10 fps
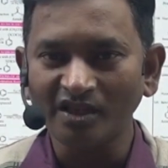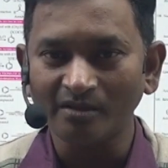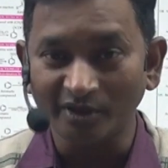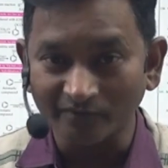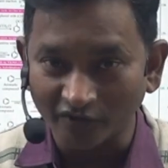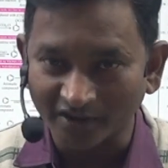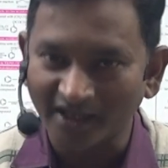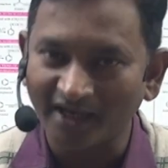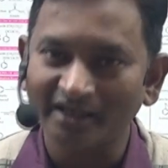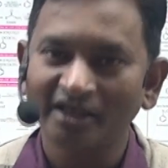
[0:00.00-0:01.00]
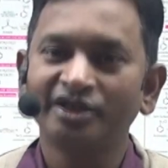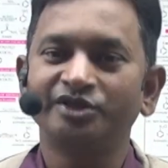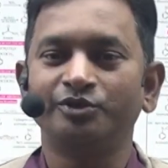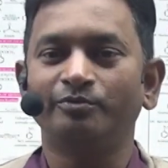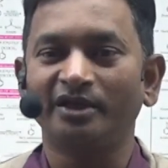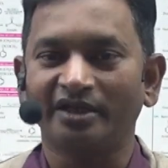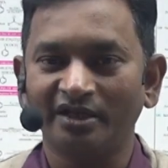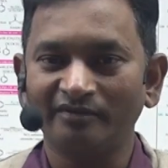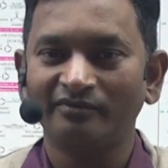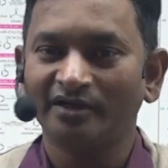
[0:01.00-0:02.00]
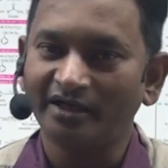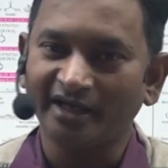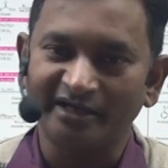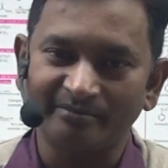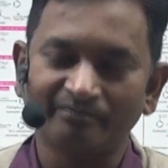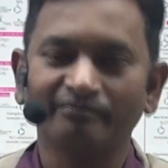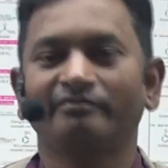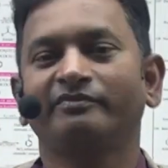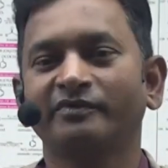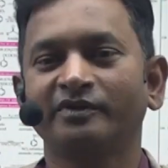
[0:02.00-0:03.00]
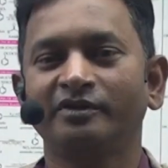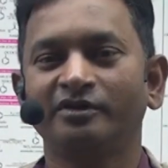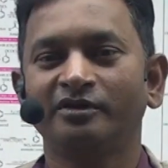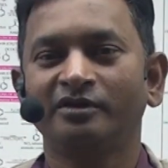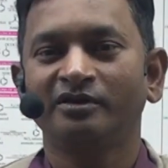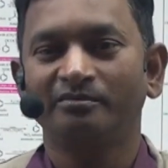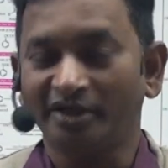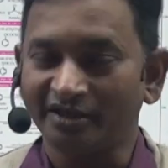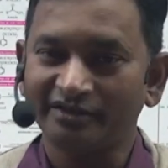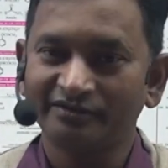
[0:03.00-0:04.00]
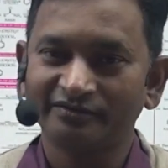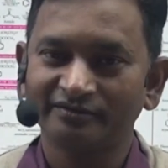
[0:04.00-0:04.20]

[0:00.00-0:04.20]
But for that you will give time. But